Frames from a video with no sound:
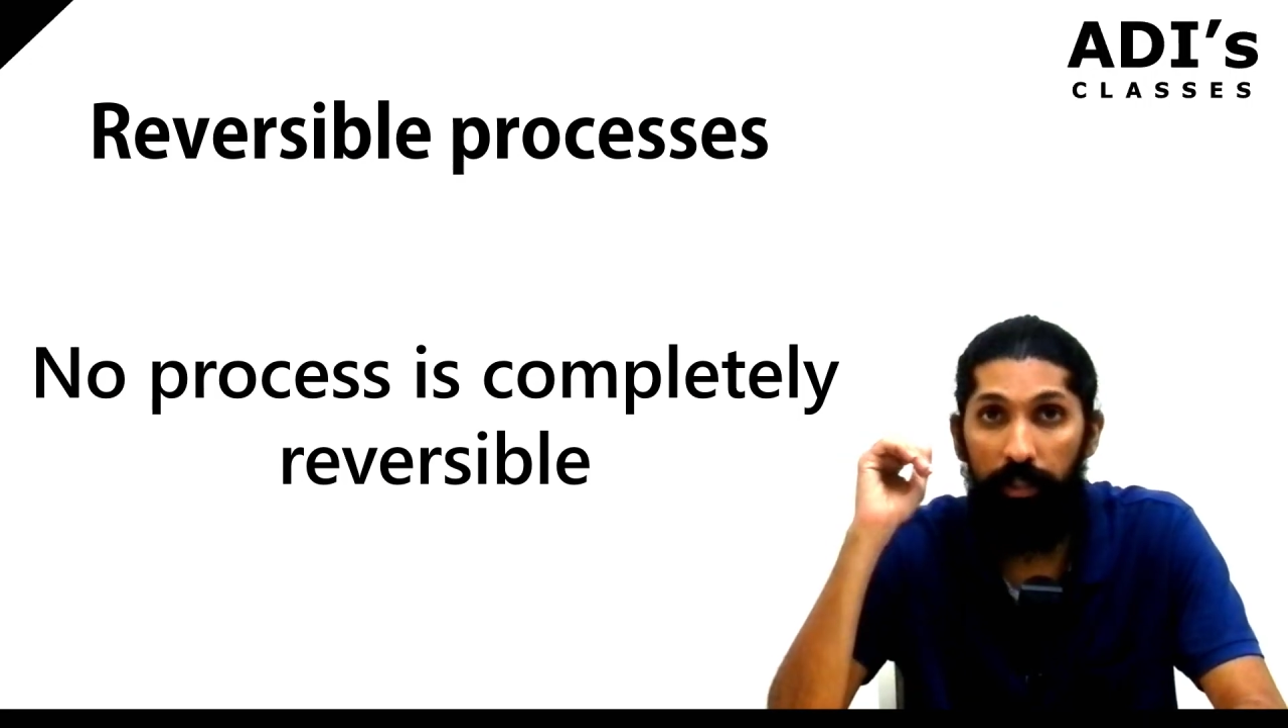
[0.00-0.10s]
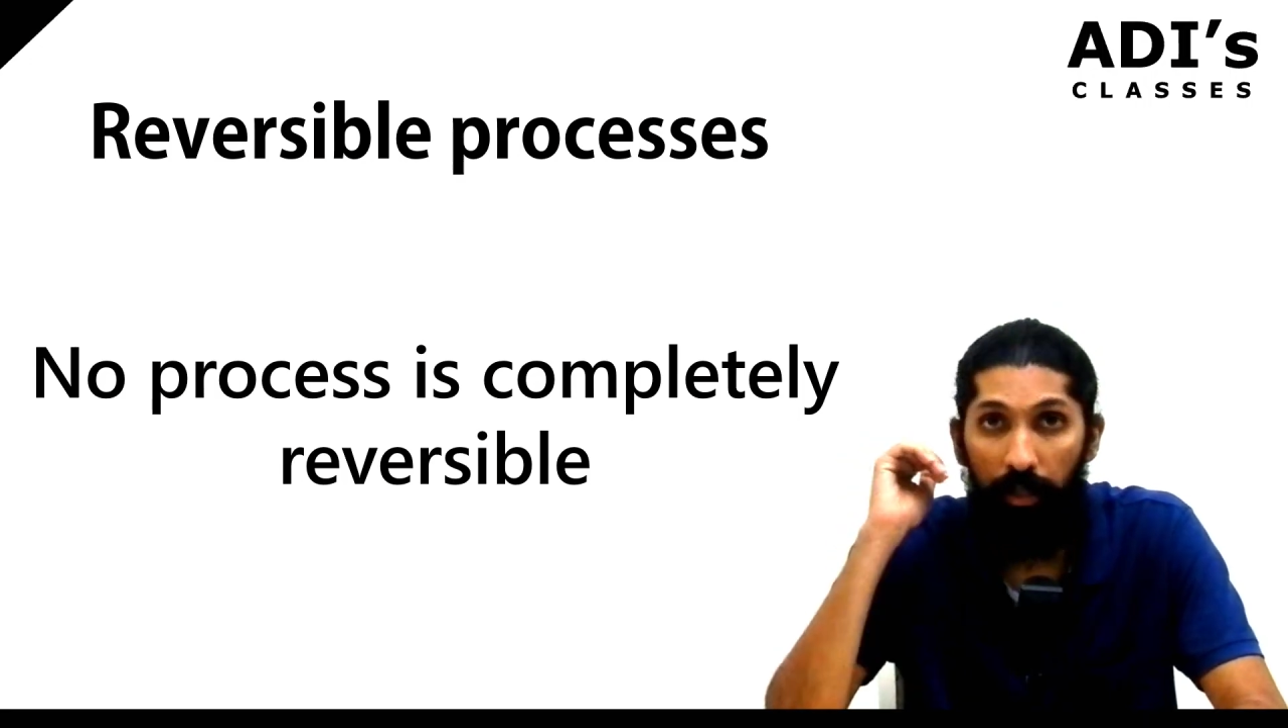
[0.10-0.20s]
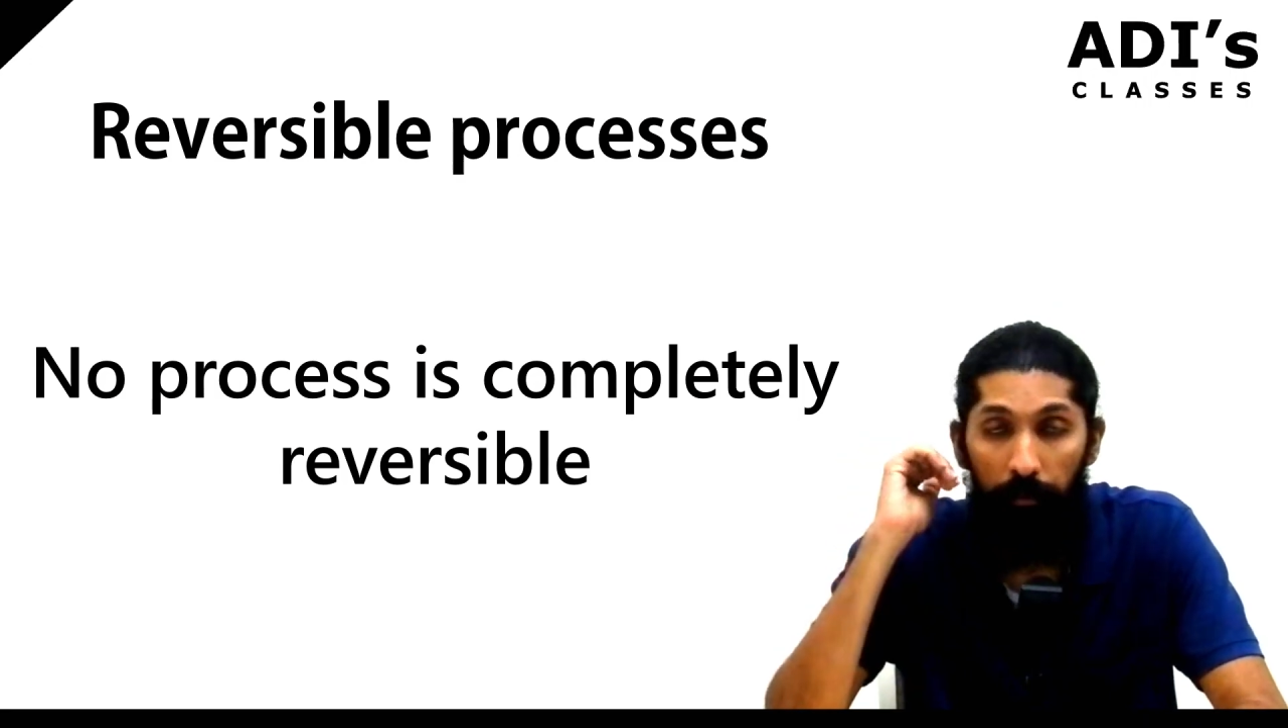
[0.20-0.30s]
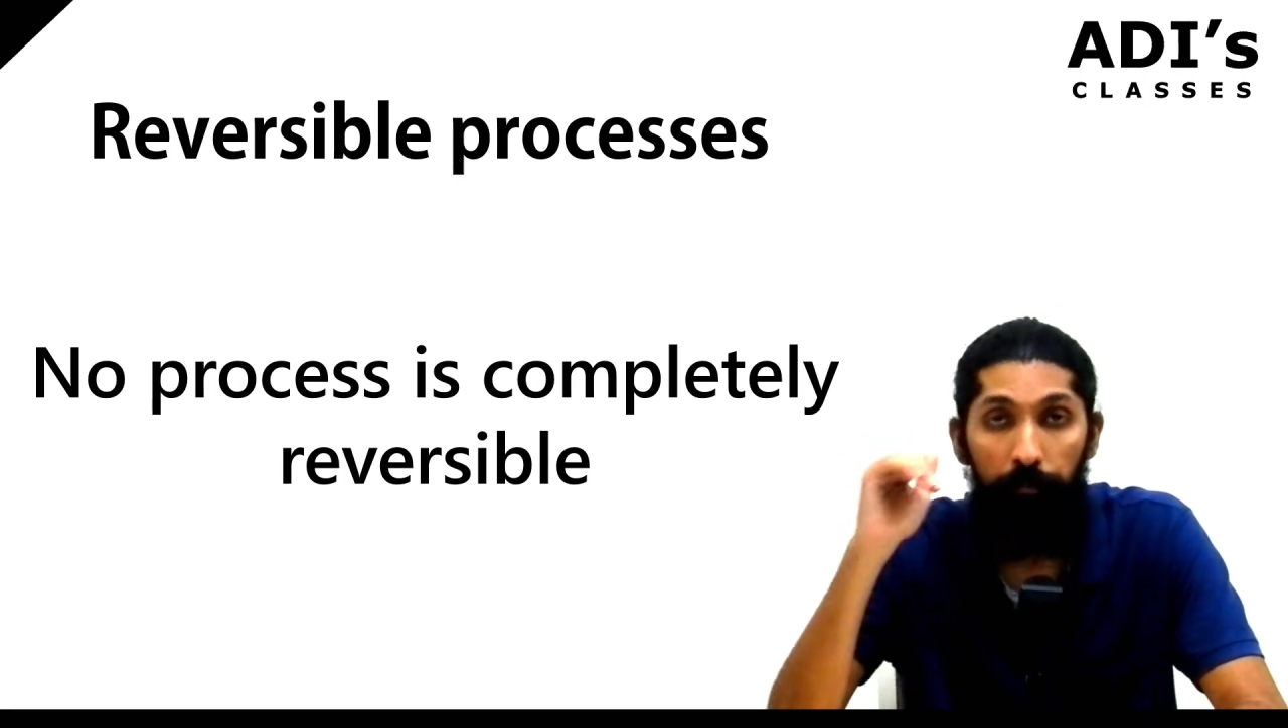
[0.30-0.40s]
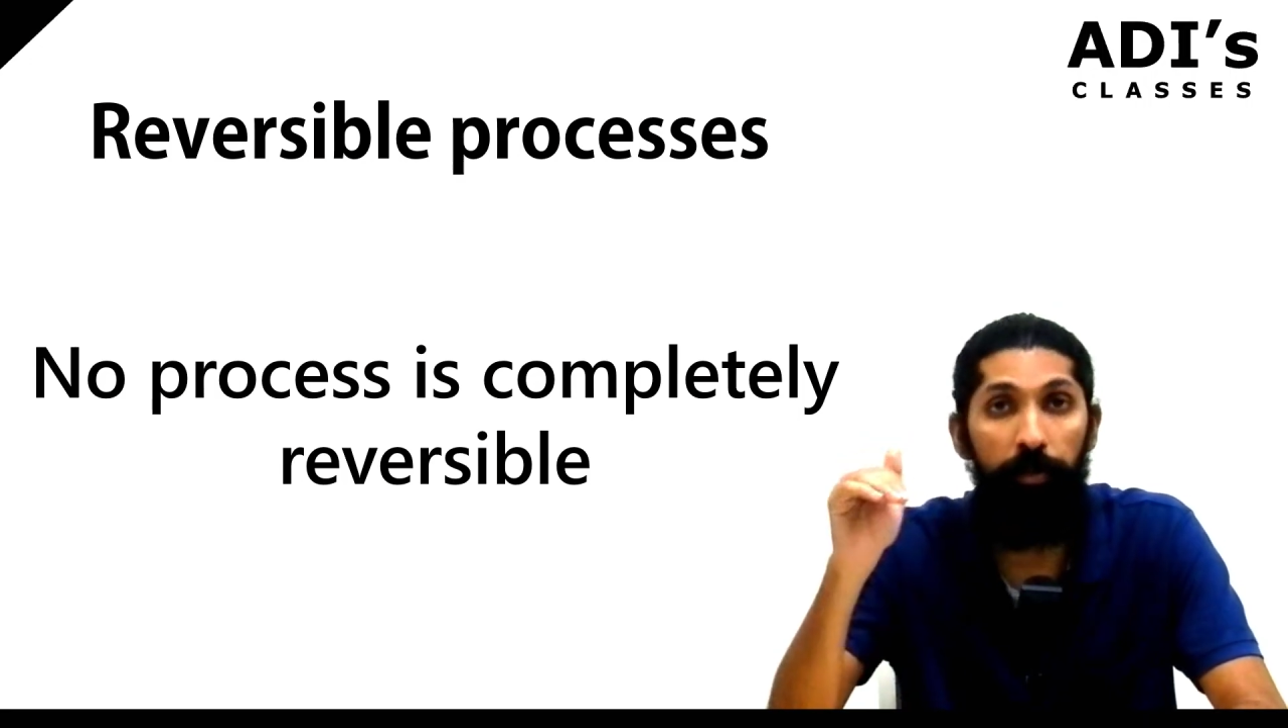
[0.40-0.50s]

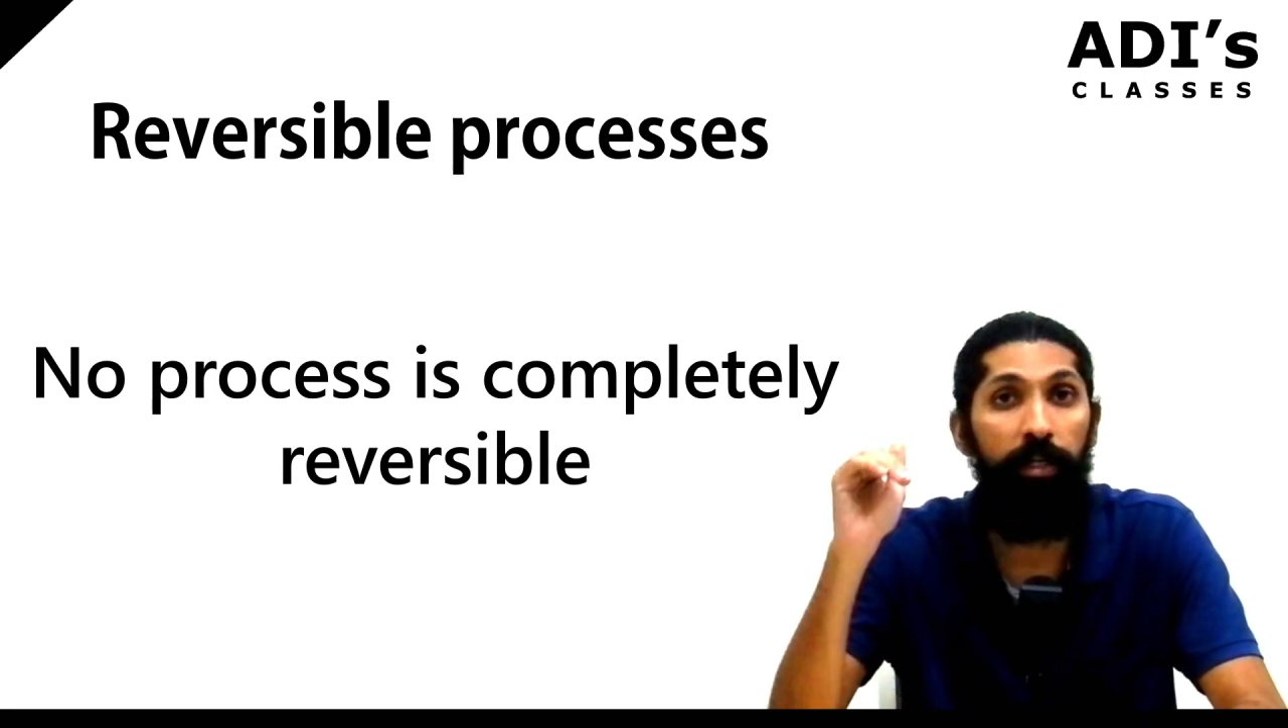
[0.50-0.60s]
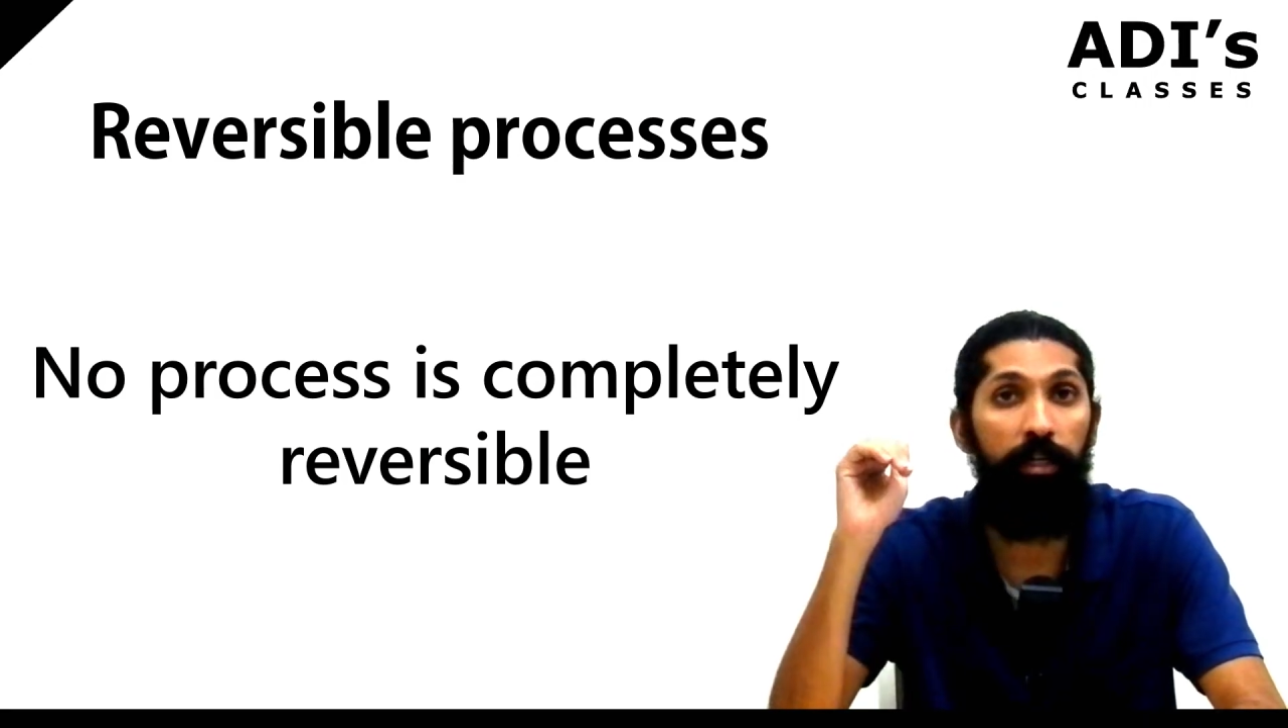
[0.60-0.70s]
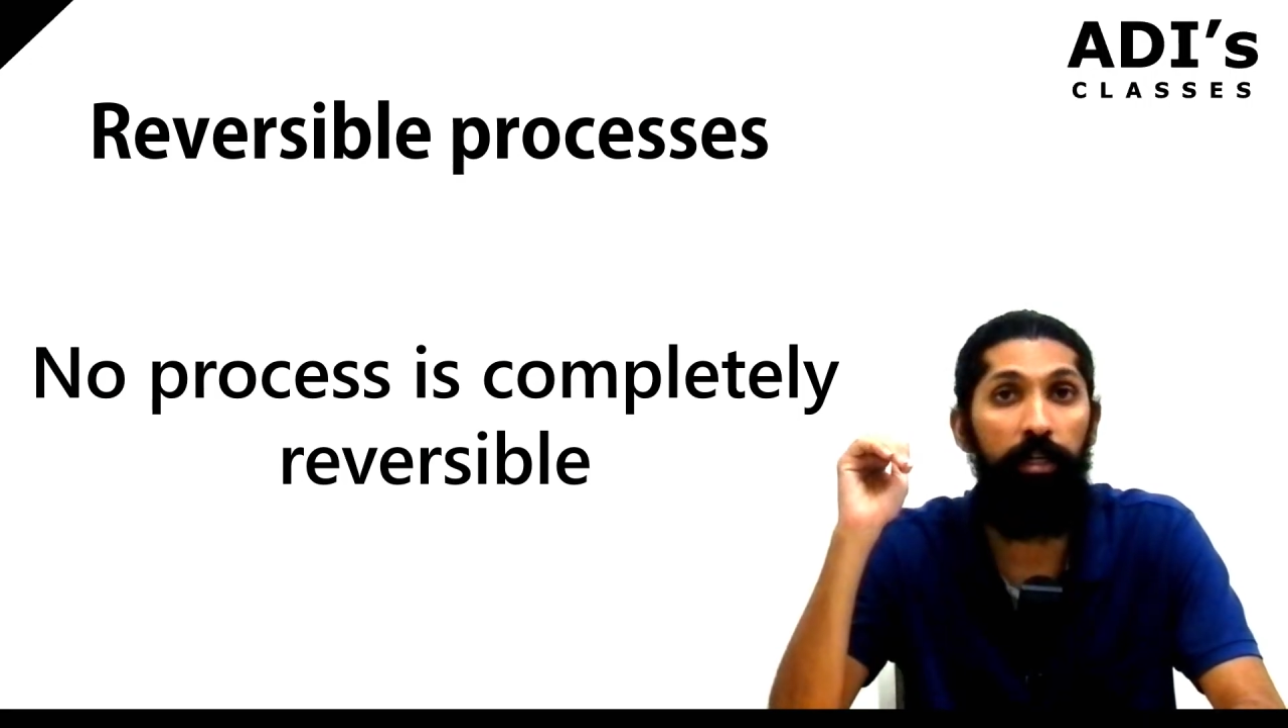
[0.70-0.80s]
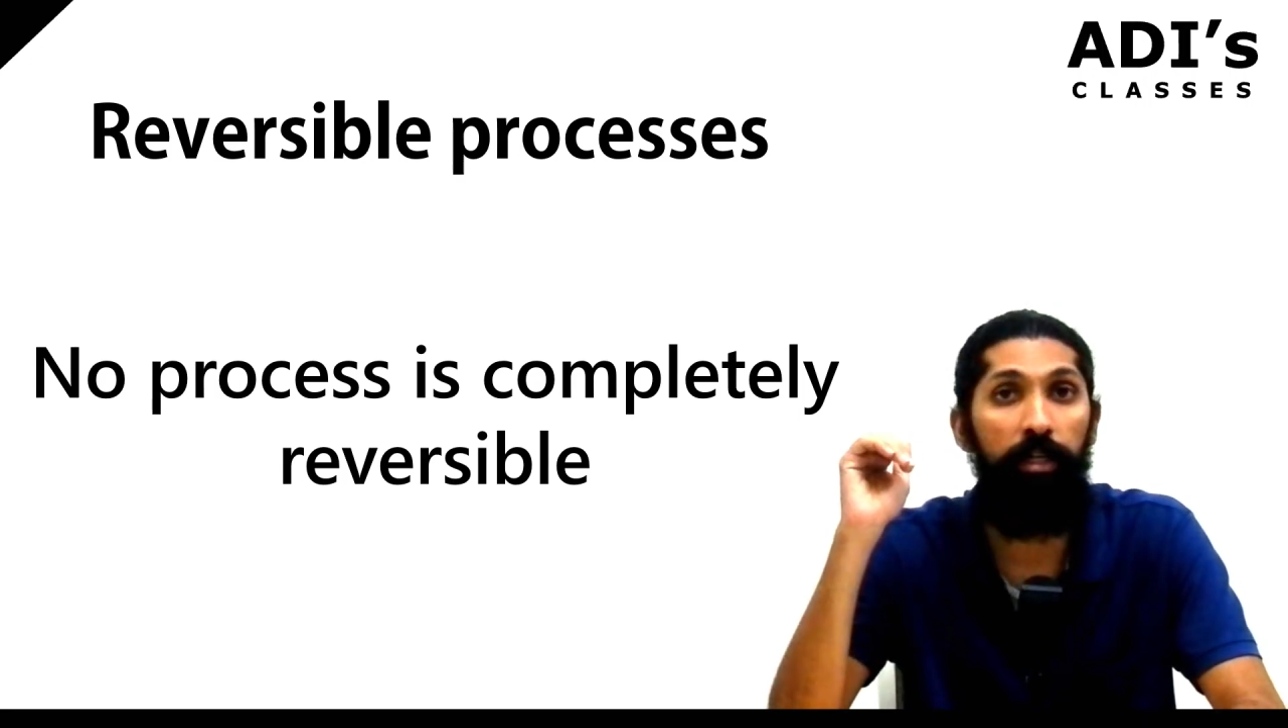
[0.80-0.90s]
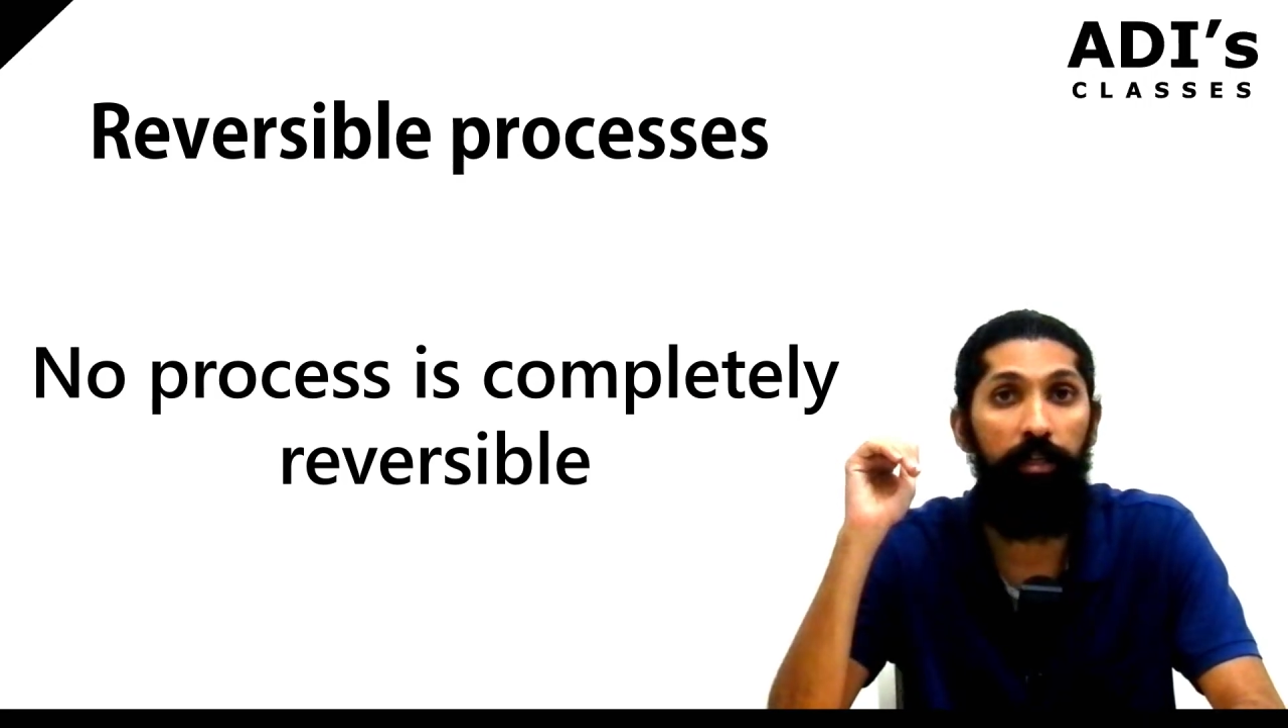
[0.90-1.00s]

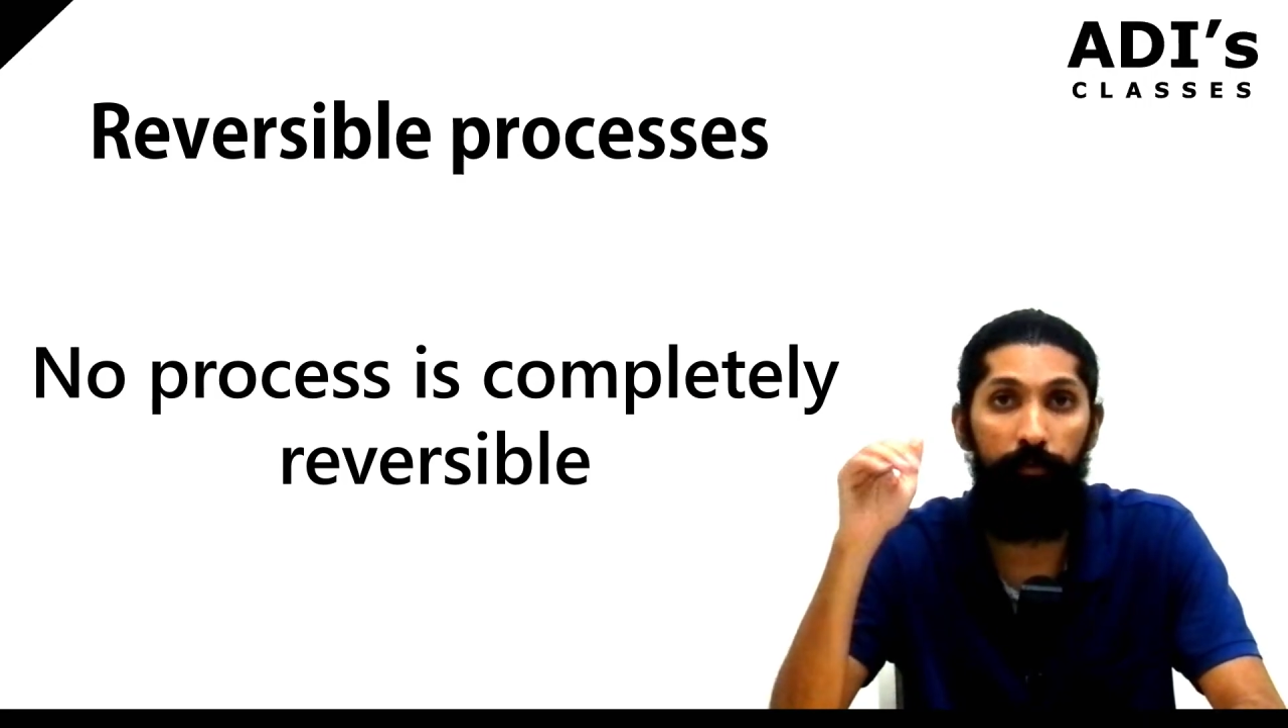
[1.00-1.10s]
completely